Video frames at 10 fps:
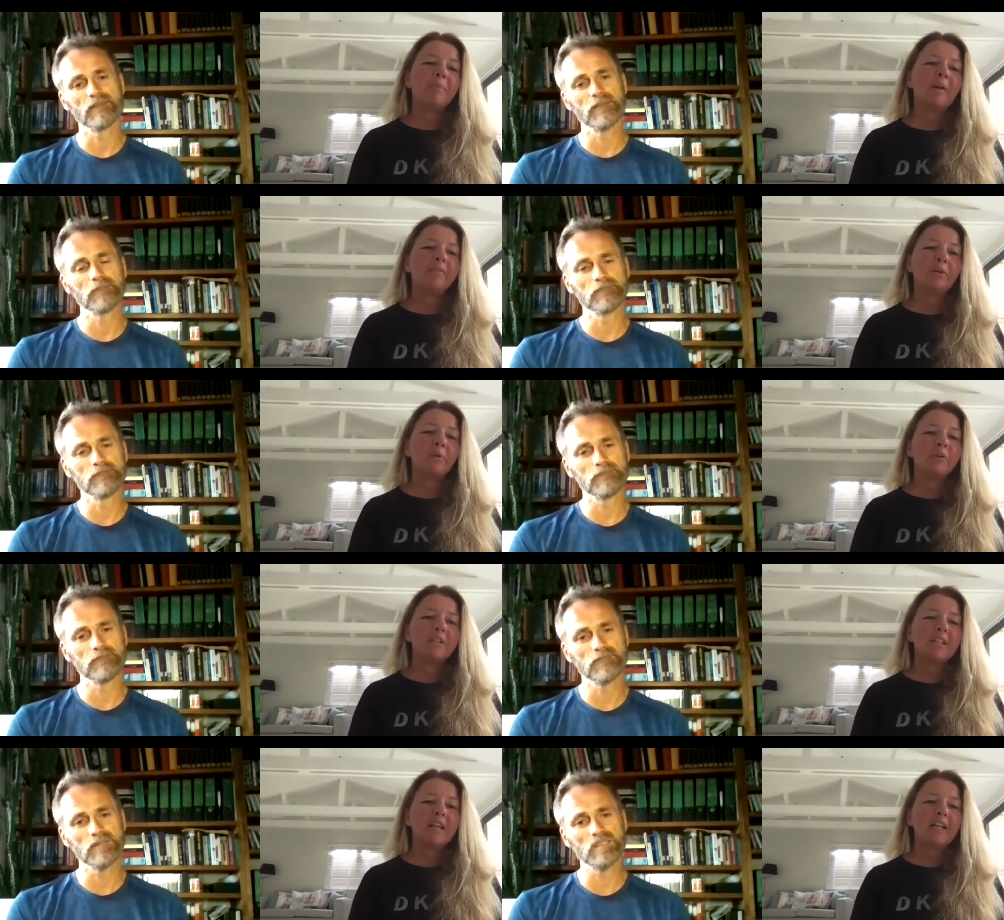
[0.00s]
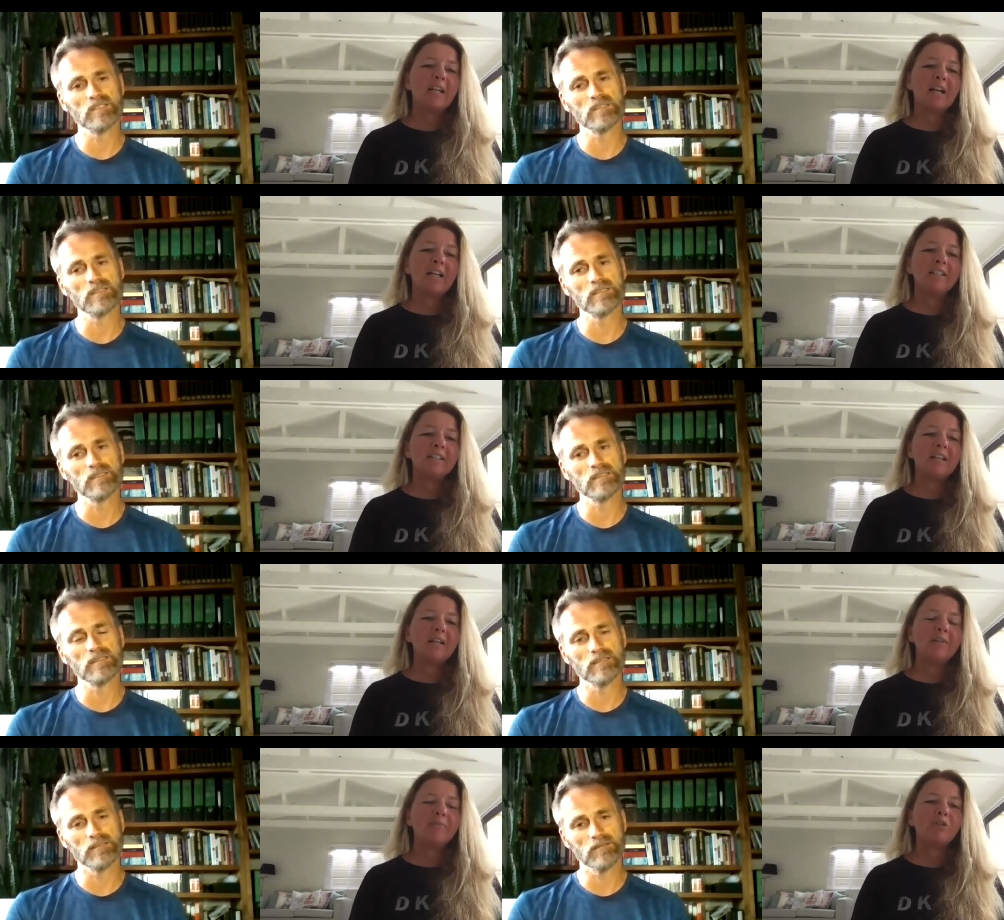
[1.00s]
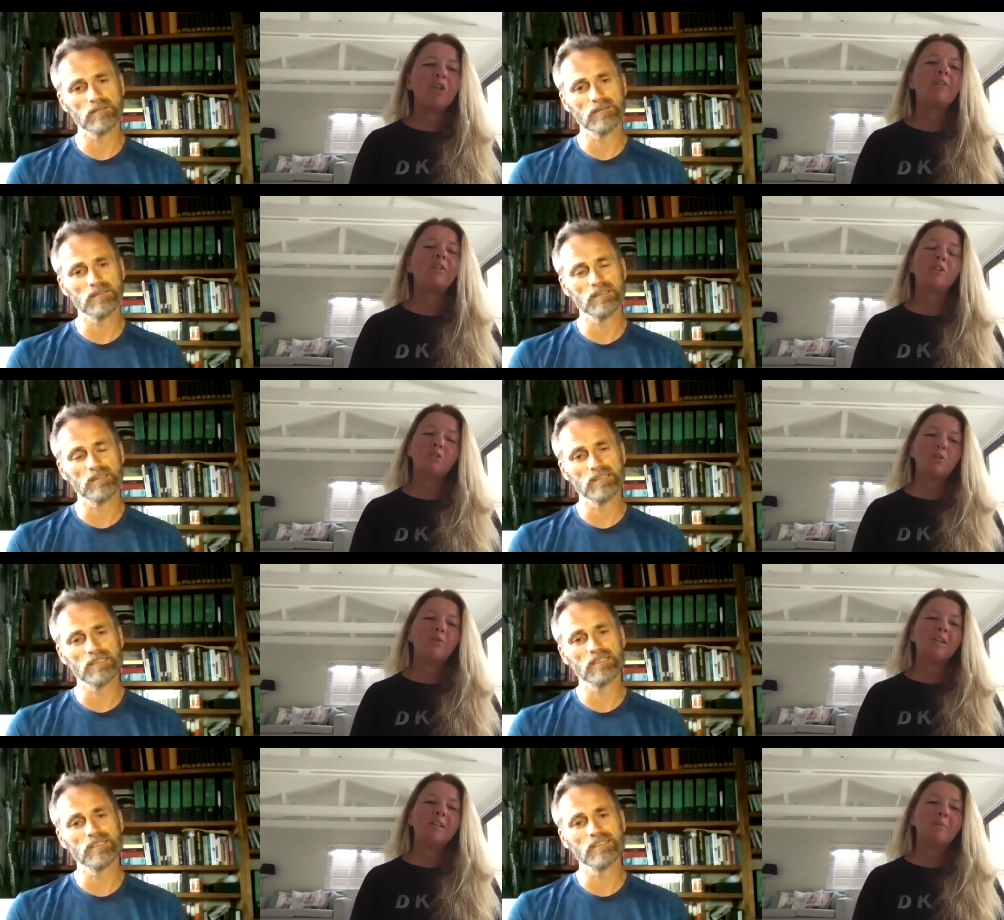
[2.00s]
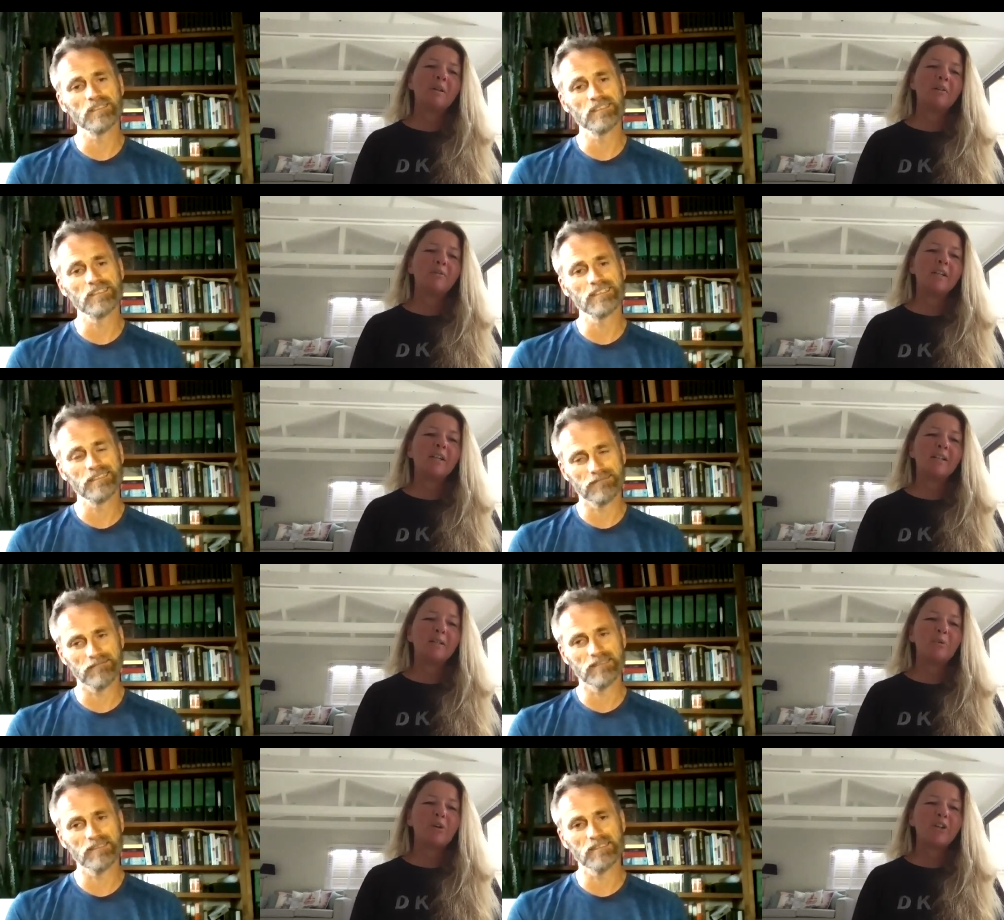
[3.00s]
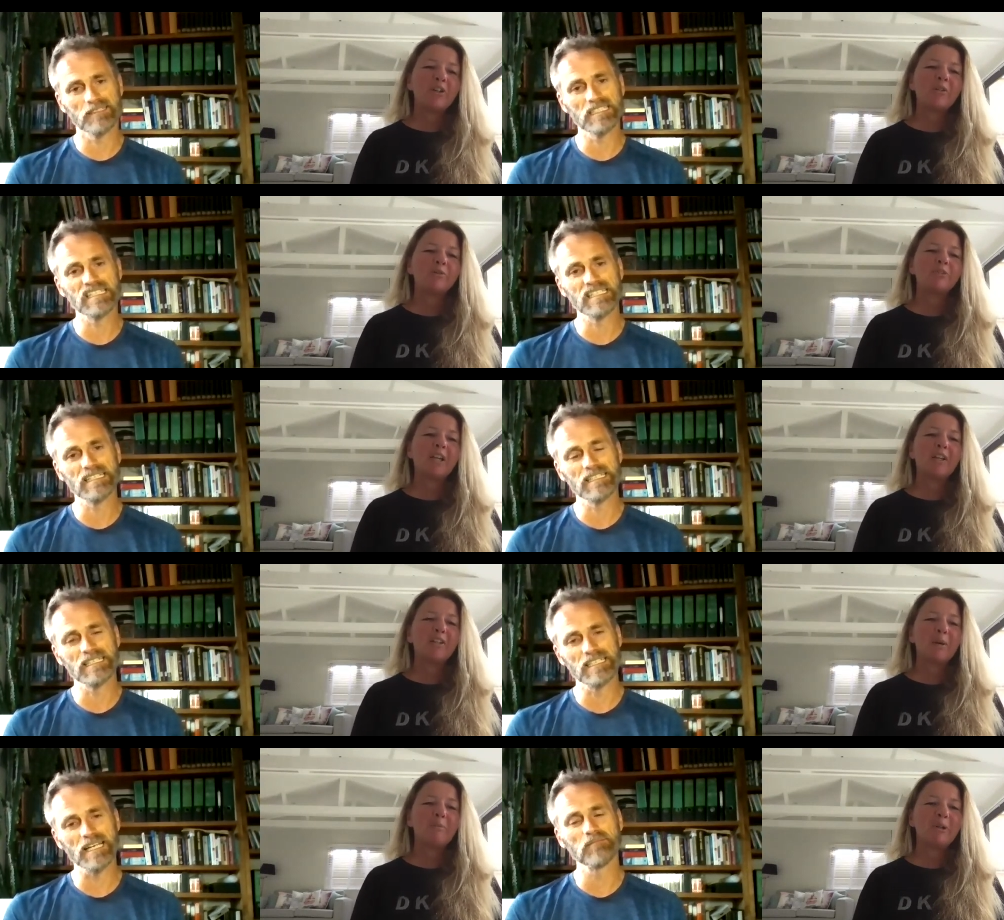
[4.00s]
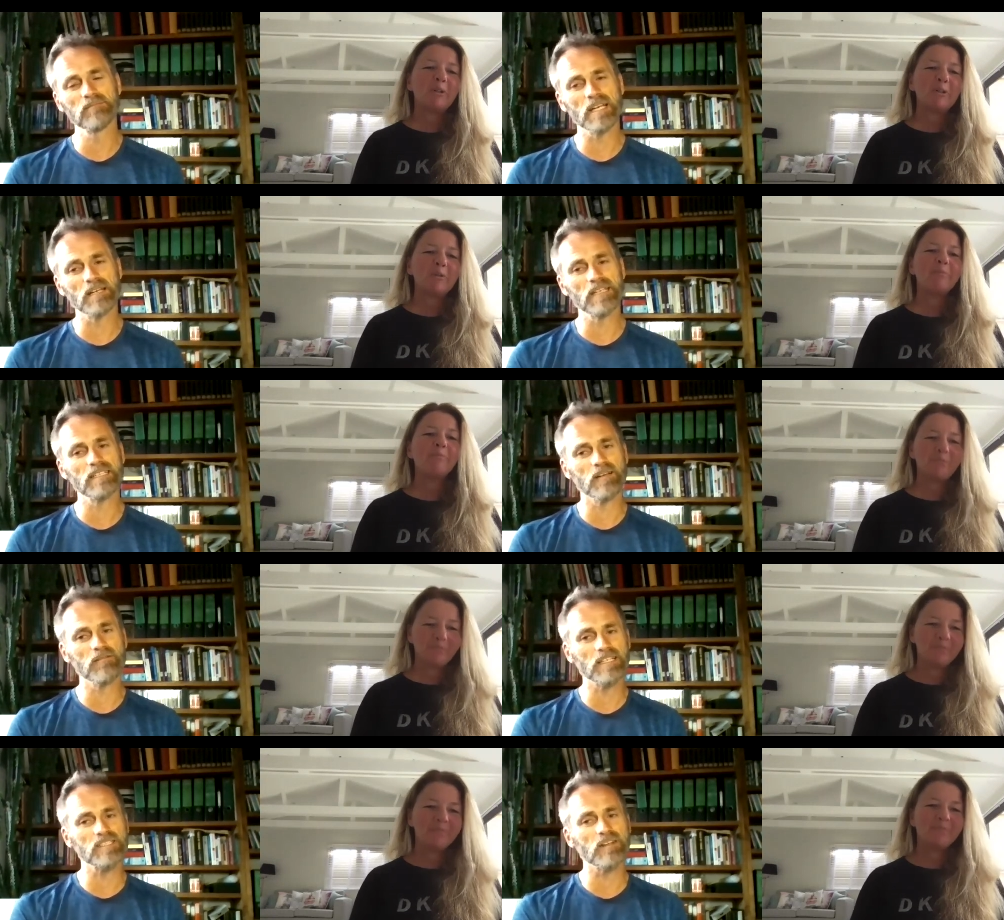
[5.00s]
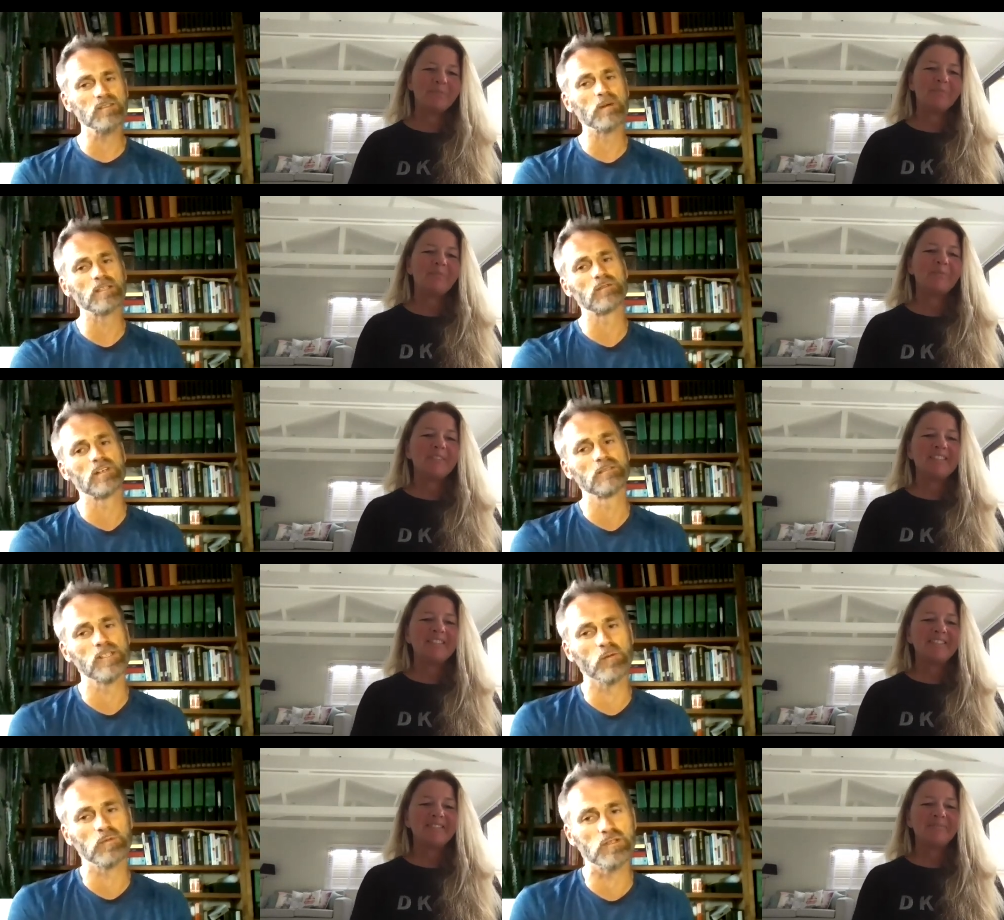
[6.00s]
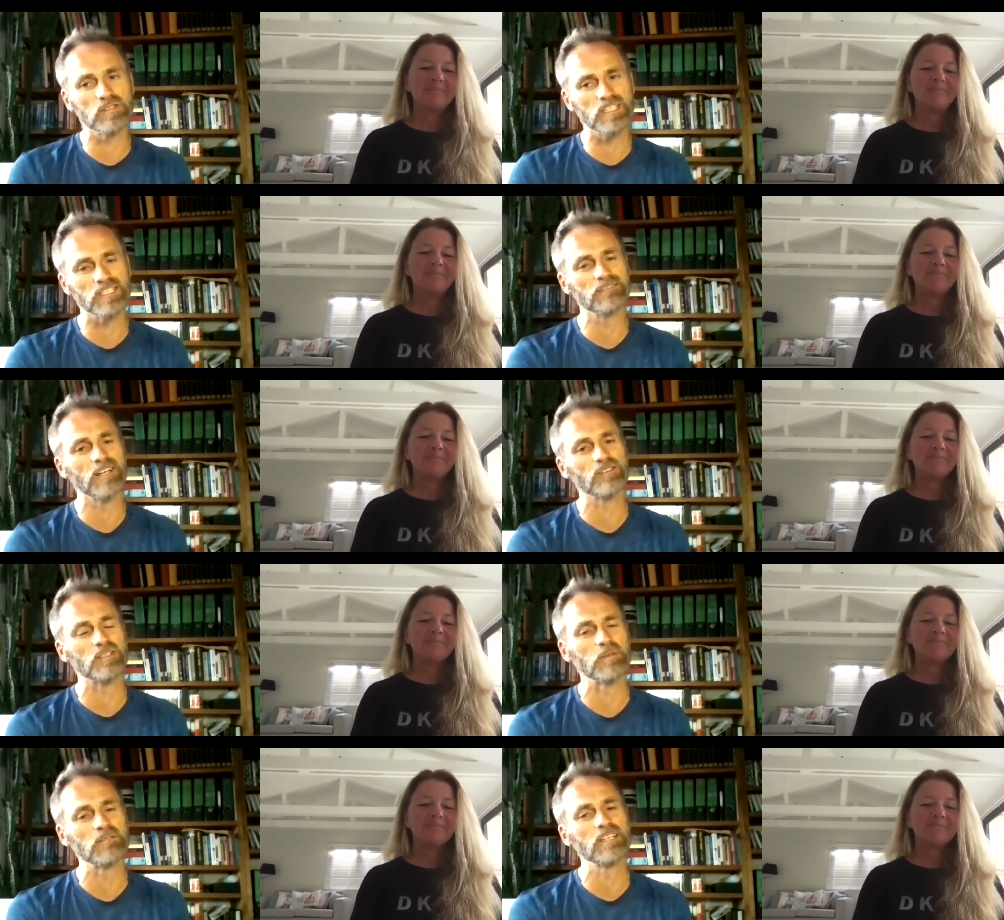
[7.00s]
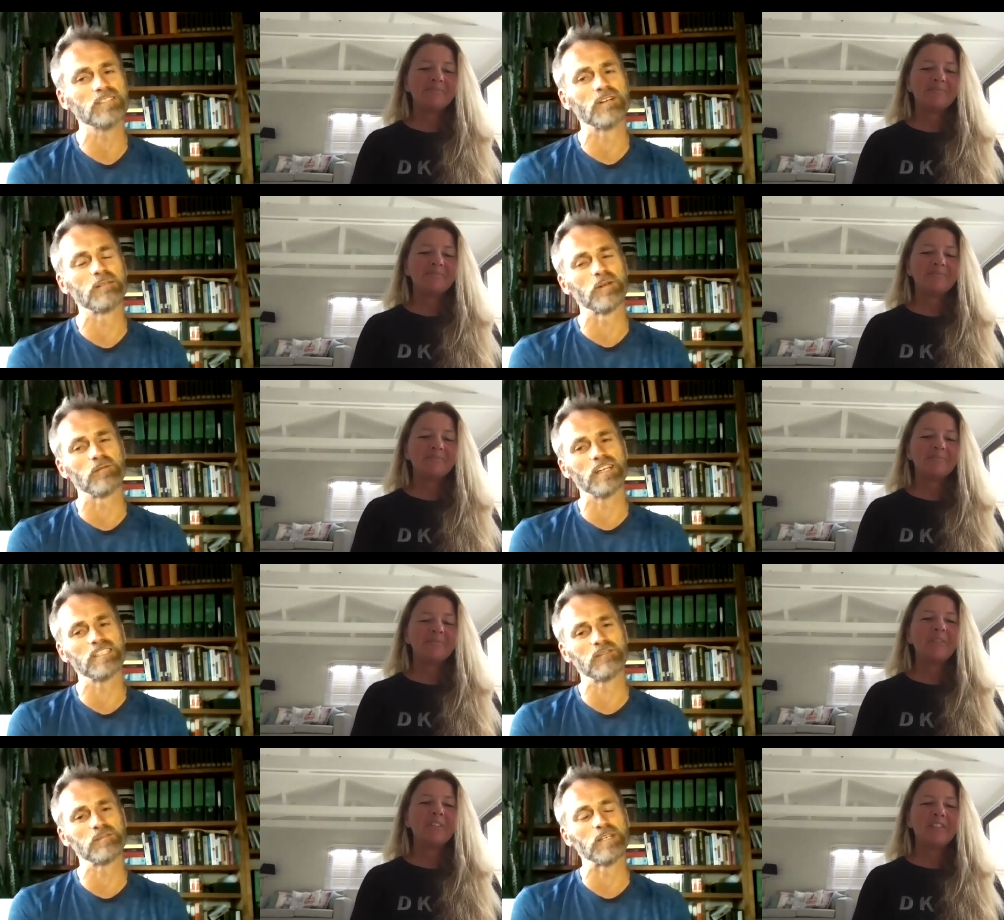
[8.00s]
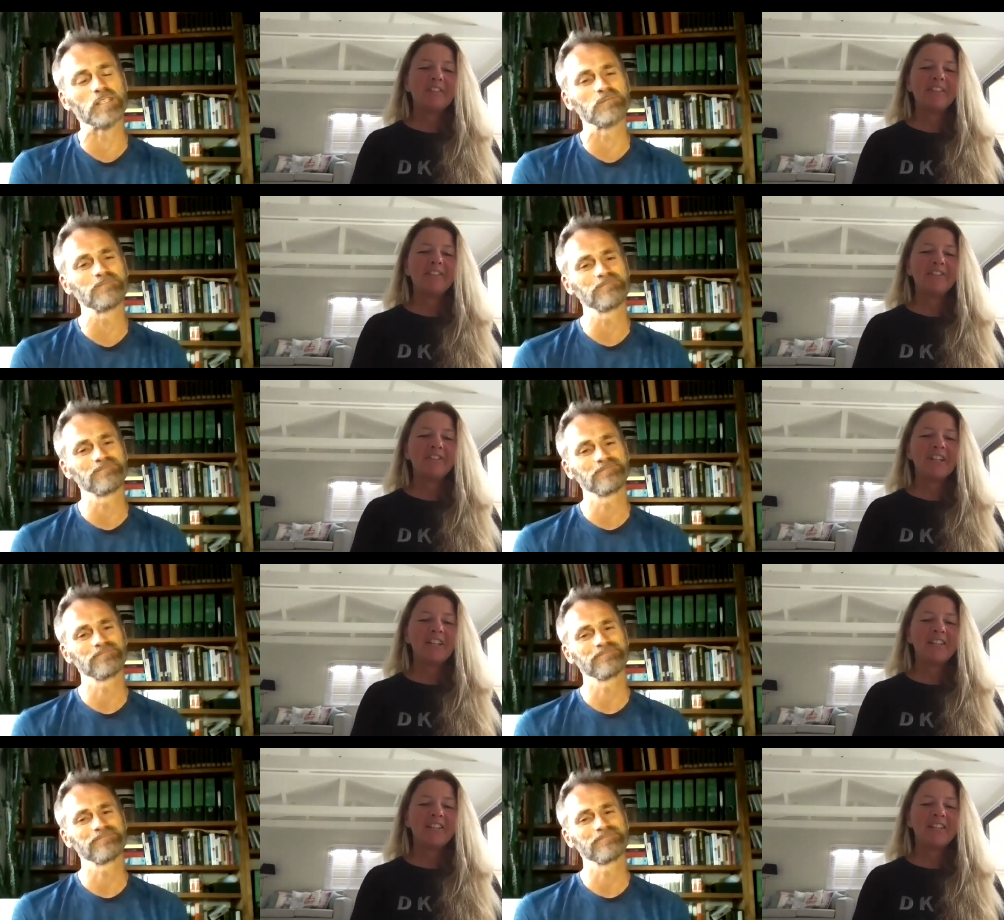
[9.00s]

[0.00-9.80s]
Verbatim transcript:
Speaker 1: having you on today and uh, sharing your story. It's been lovely and inspirational. Thank you so much.
Speaker 2: Yeah, yeah no, thanks ever so much for the opportunity and asking me. That's great, Mel. Thanks ever so much. Cheers.